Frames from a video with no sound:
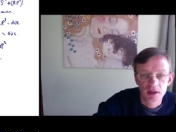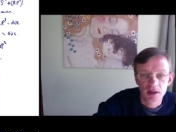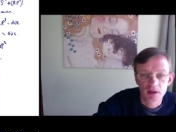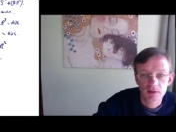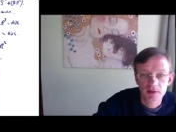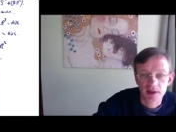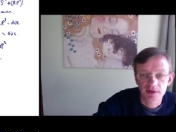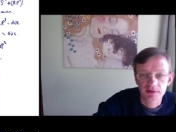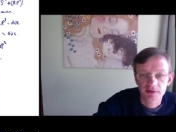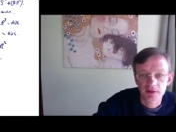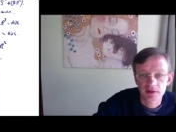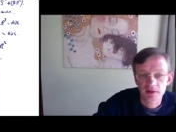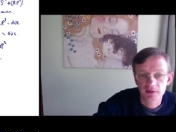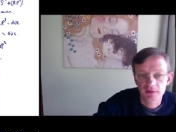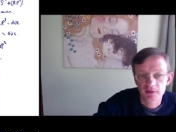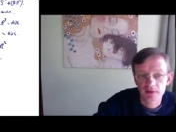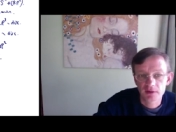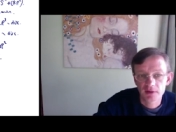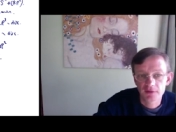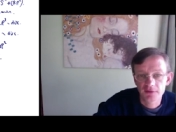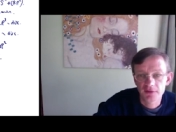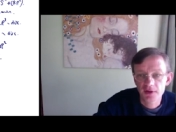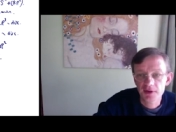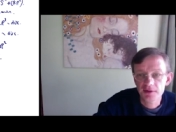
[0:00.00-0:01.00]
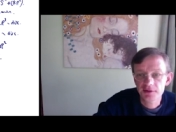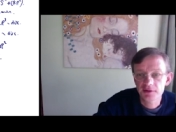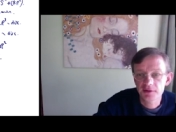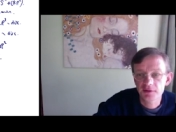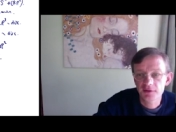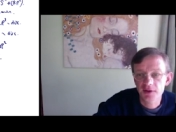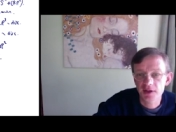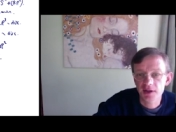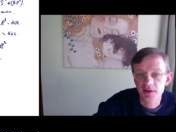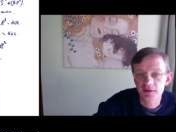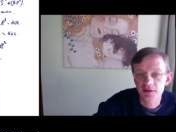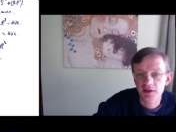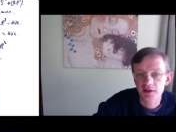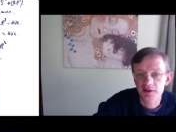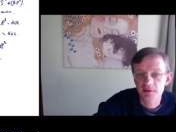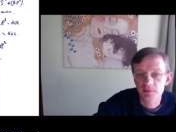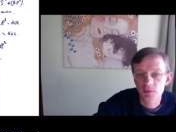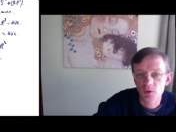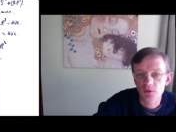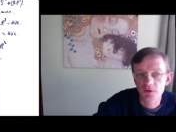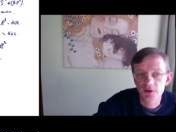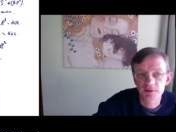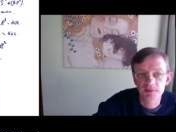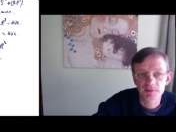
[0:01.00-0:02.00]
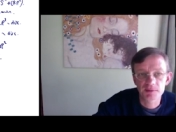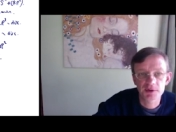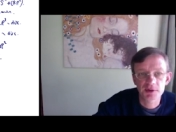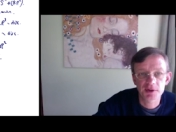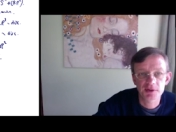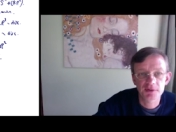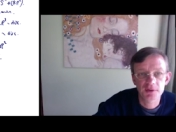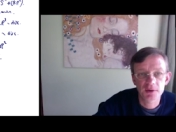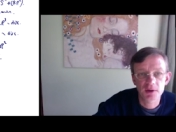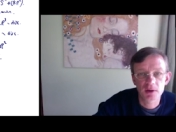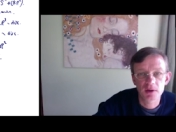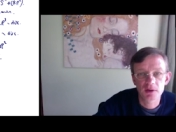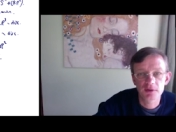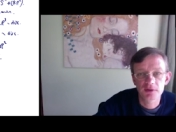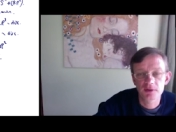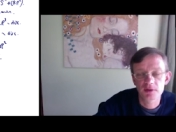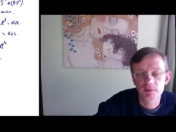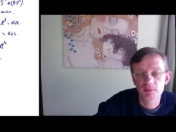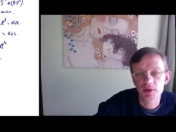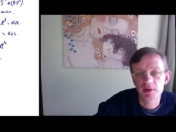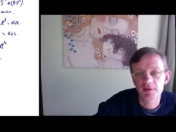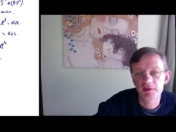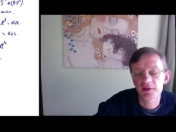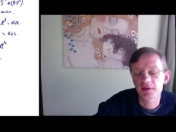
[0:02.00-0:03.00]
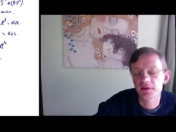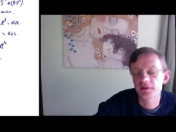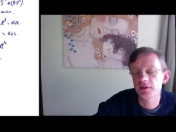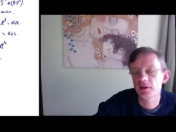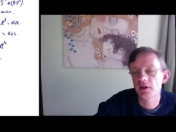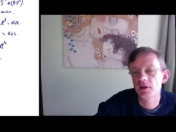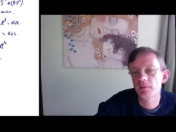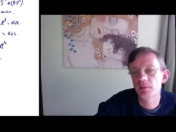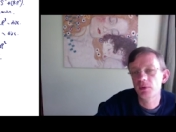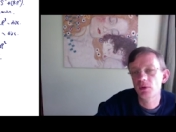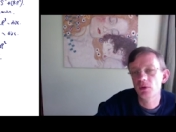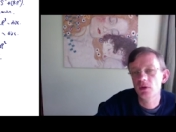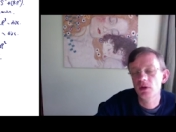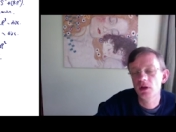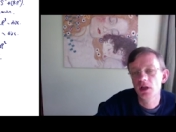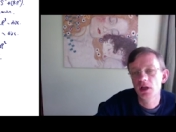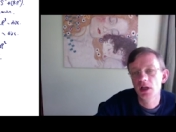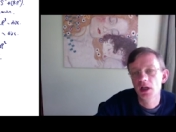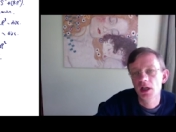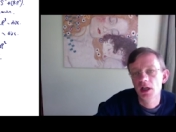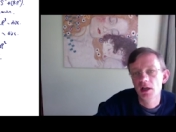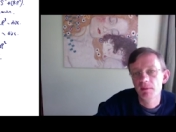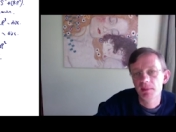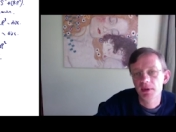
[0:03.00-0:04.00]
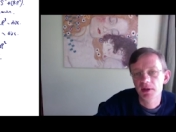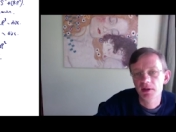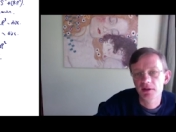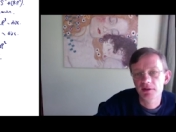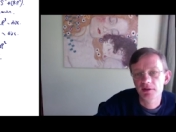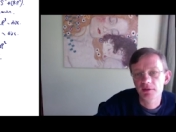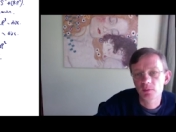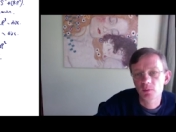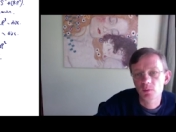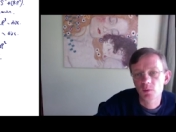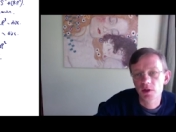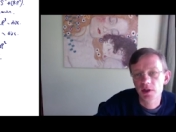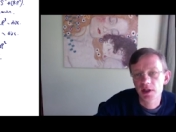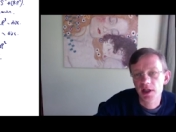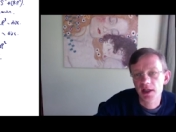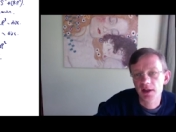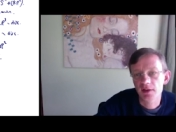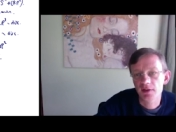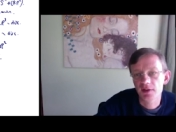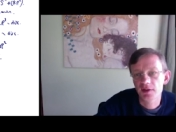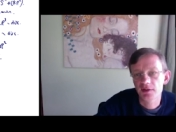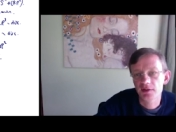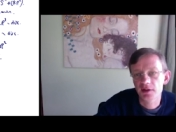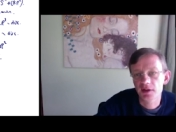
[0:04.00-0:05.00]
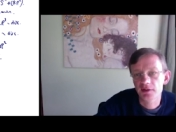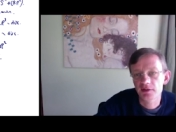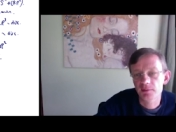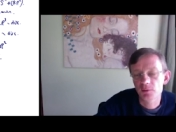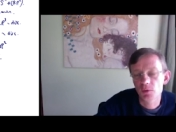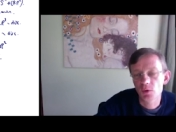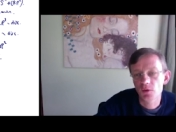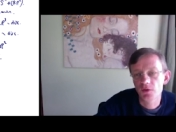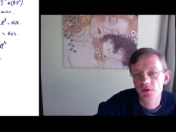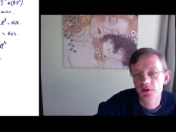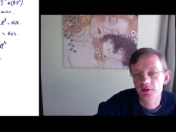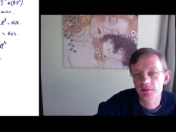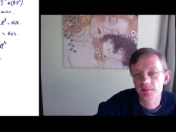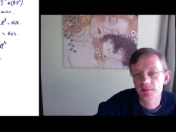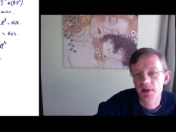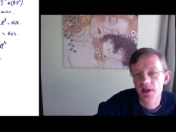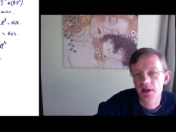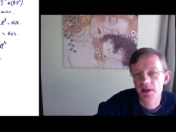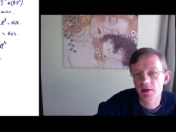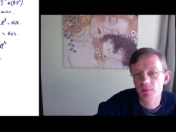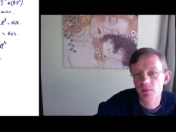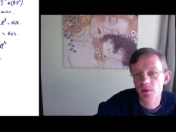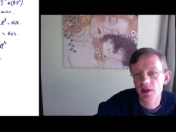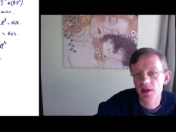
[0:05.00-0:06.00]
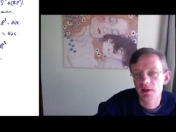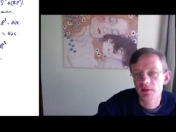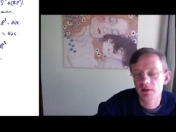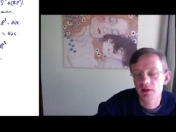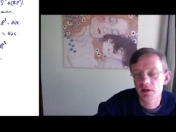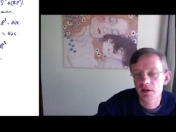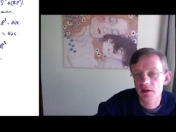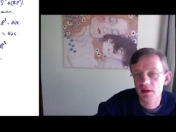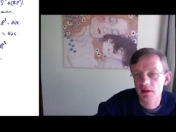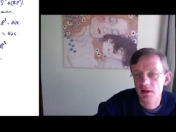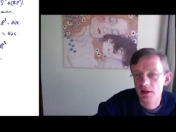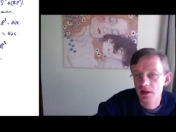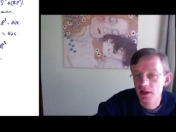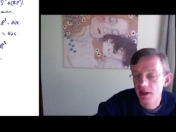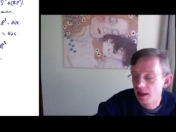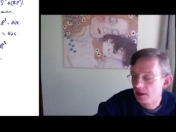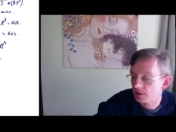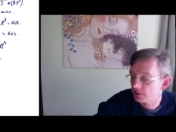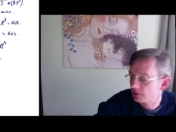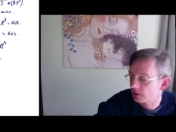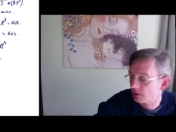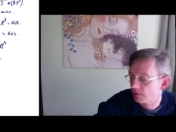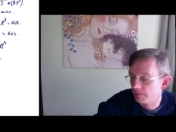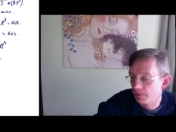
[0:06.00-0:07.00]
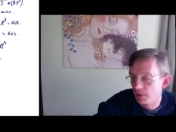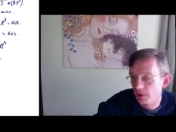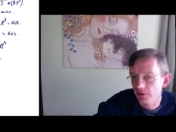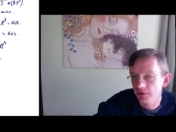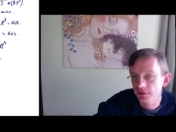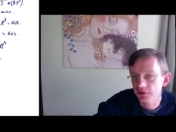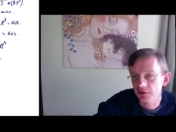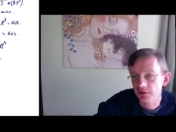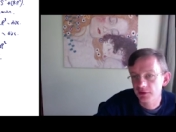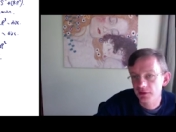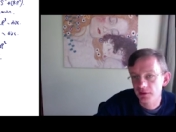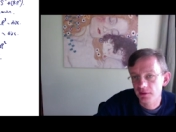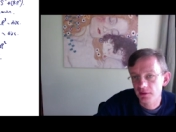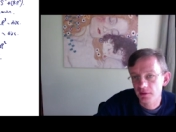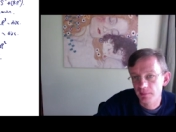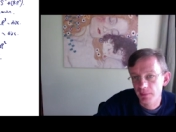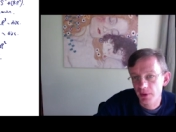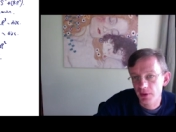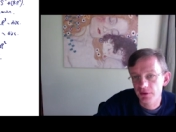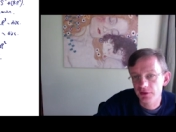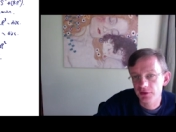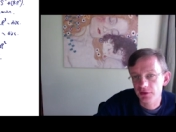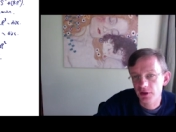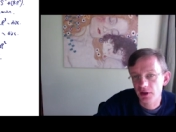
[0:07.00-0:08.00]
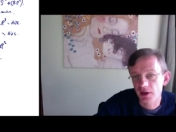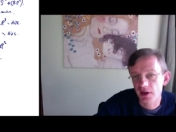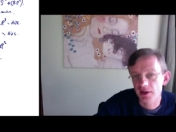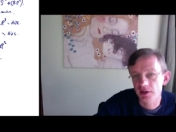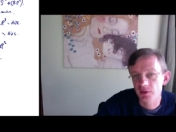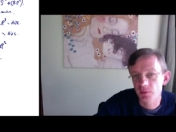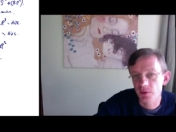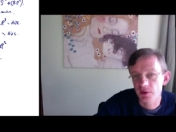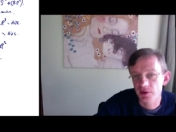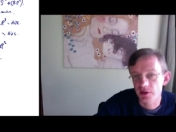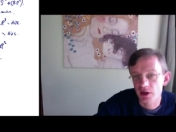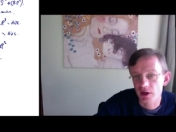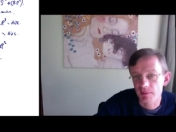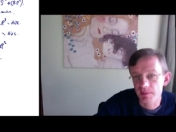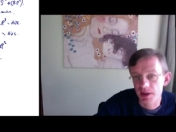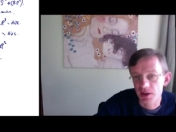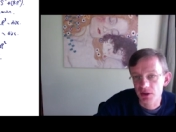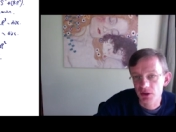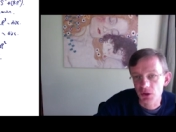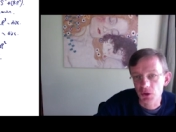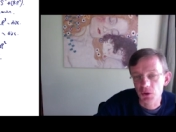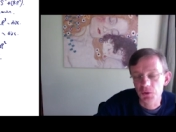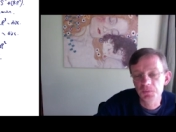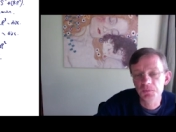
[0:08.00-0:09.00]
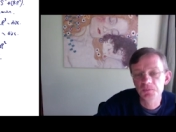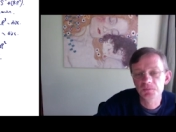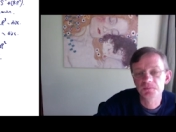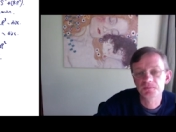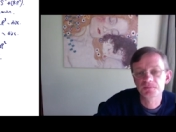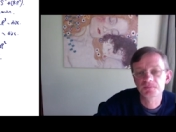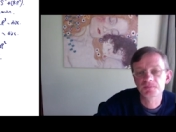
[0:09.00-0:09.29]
Okay, so the, the first of these isomorphisms just follows from the previous example, because we take this isomorphism and then we connect some both both sides with an R P two.